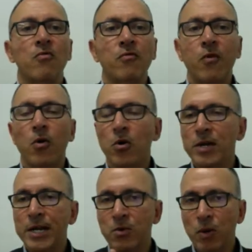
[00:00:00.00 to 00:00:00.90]

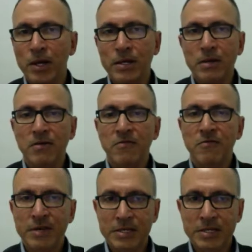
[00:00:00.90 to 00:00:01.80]
491
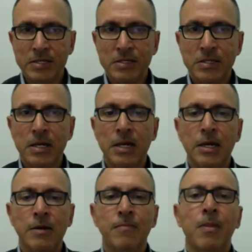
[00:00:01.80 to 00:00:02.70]
visas
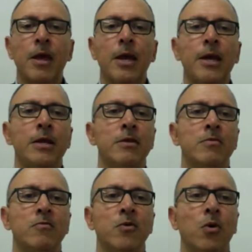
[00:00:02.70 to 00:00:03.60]
and
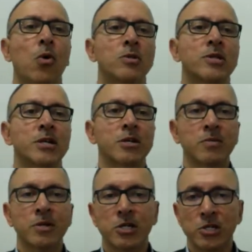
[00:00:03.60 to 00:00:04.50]
for all
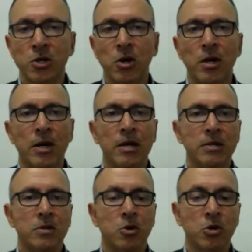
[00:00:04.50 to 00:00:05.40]
telecommunication
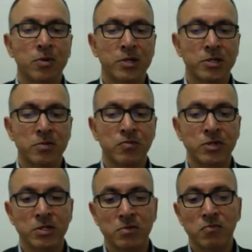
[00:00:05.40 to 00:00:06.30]
occupations, which
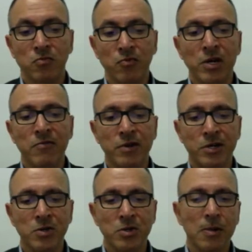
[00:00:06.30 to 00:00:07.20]
is really,
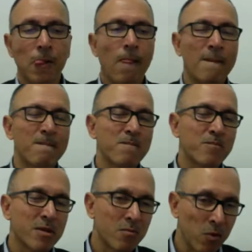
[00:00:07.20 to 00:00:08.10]
very good.
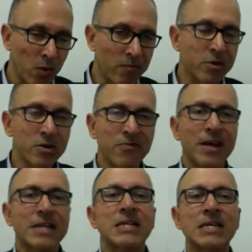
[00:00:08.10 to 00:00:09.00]
But what we got to
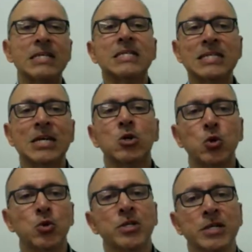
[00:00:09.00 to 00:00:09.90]
factor in is their
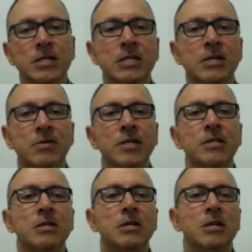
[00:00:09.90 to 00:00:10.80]
quota,
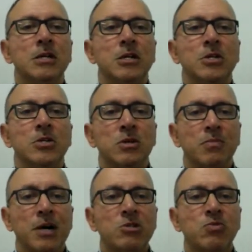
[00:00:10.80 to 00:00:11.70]
right? So the
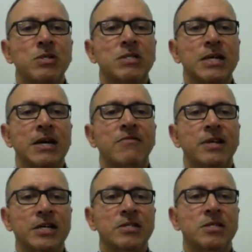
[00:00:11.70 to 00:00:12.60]
pathways they have,
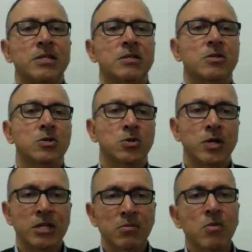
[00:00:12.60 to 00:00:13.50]
like I said to you
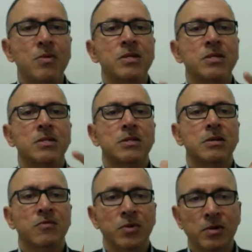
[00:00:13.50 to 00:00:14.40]
at the moment, is
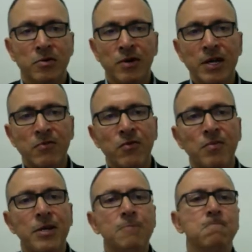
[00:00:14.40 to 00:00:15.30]
if you're a grad from
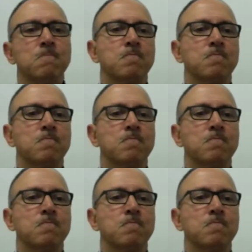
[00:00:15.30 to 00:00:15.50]
there,